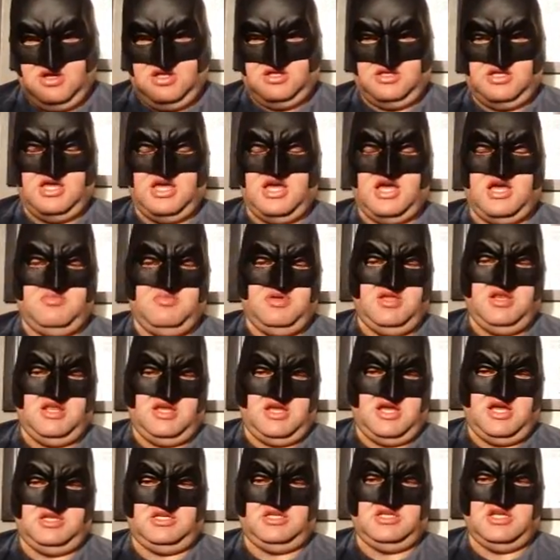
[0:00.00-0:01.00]

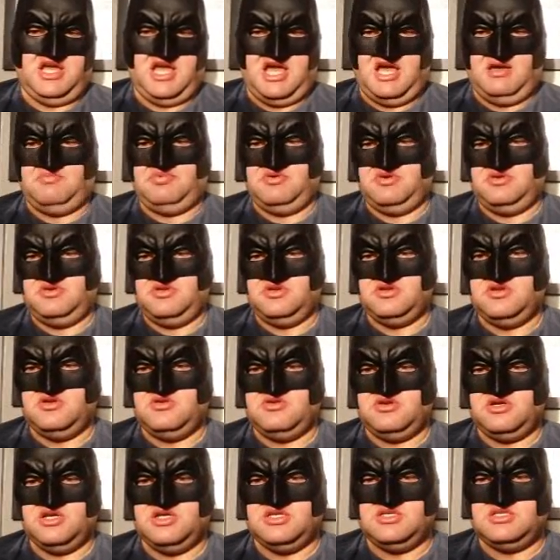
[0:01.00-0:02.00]
It had to happen,
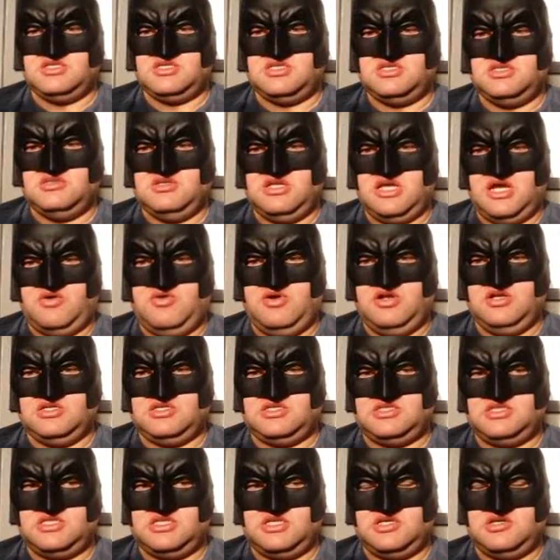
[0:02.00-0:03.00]
because how
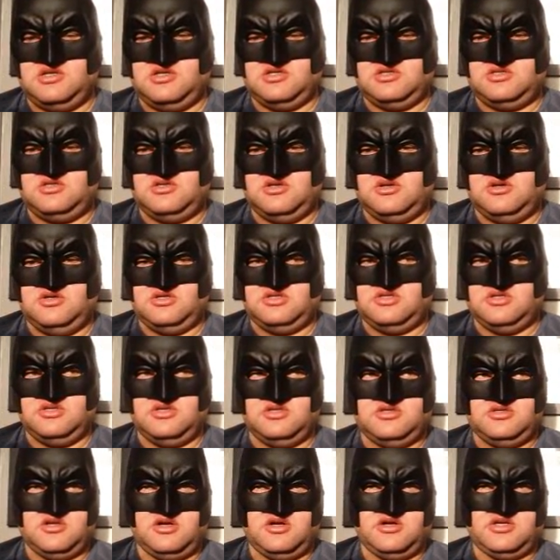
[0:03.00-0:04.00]
else is he gonna turn to
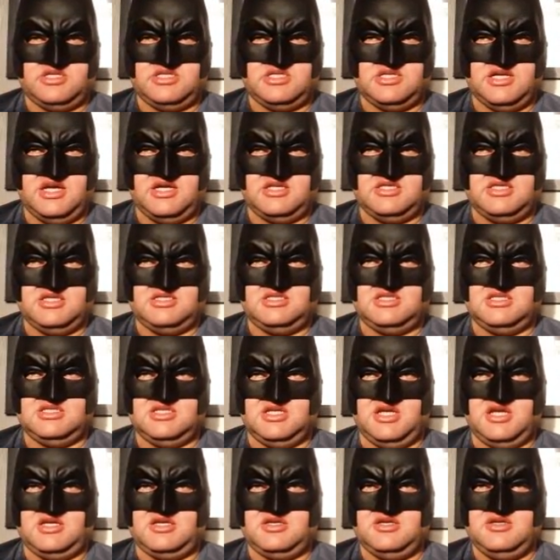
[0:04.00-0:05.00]
the dark side? This
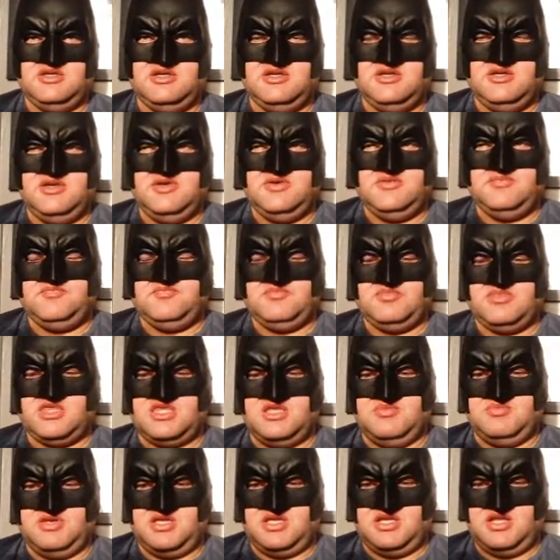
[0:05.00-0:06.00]
is like
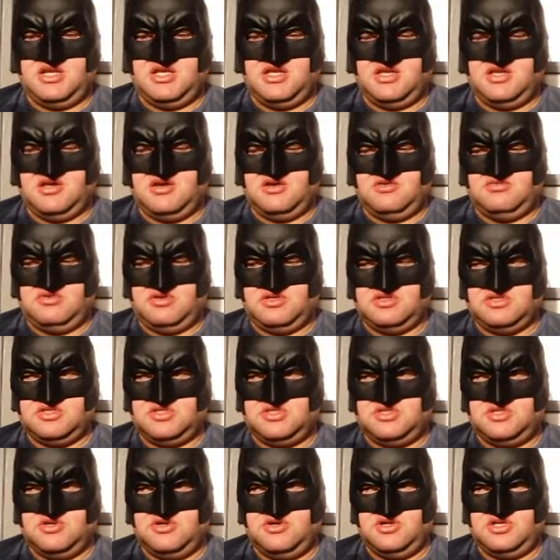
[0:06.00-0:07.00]
the beginning of
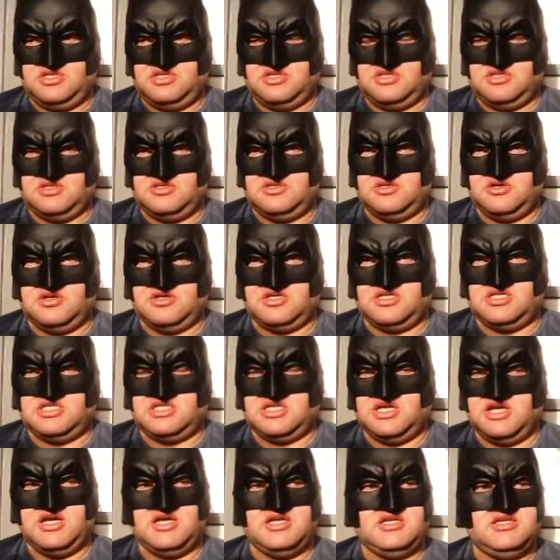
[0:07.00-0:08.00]
his journey to the dark
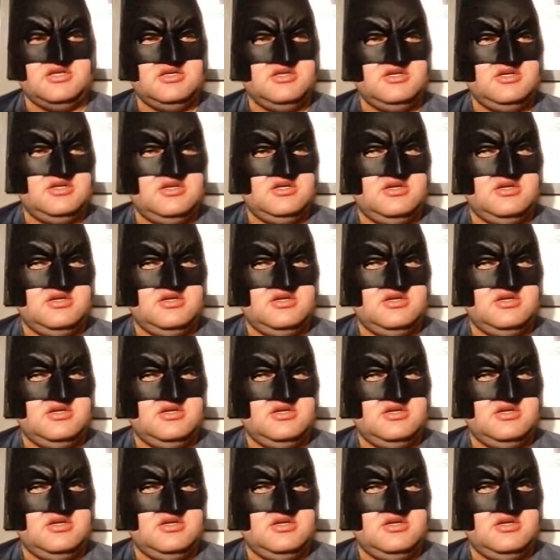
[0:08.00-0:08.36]
side.